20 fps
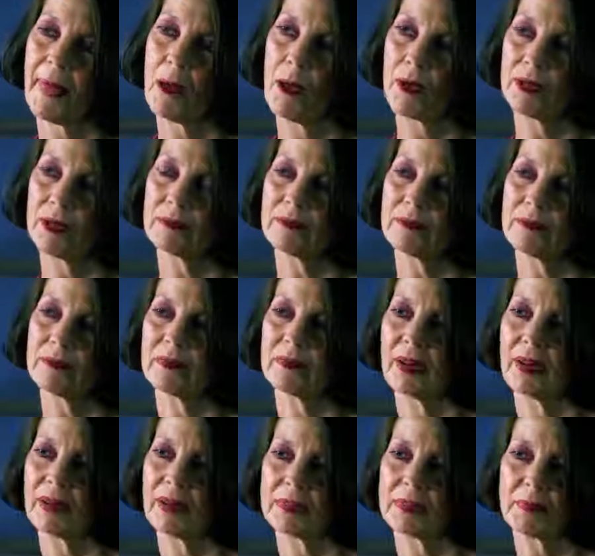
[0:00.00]
Well,
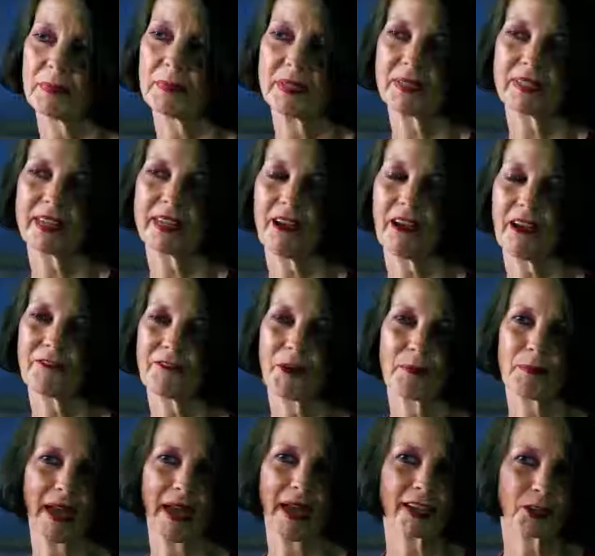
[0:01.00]
it depends on how far
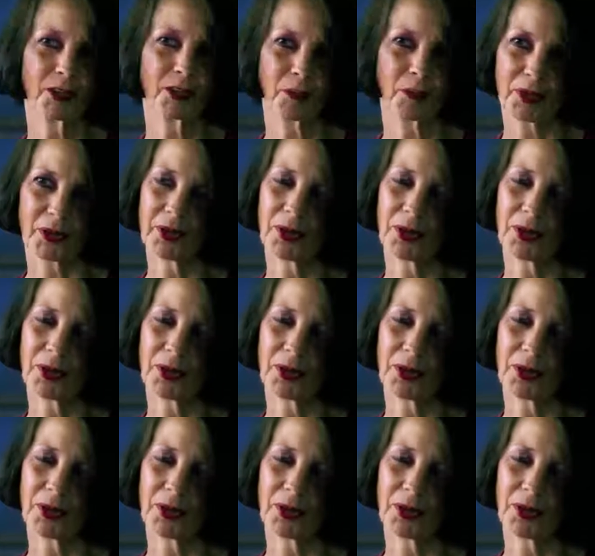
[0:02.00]
back you want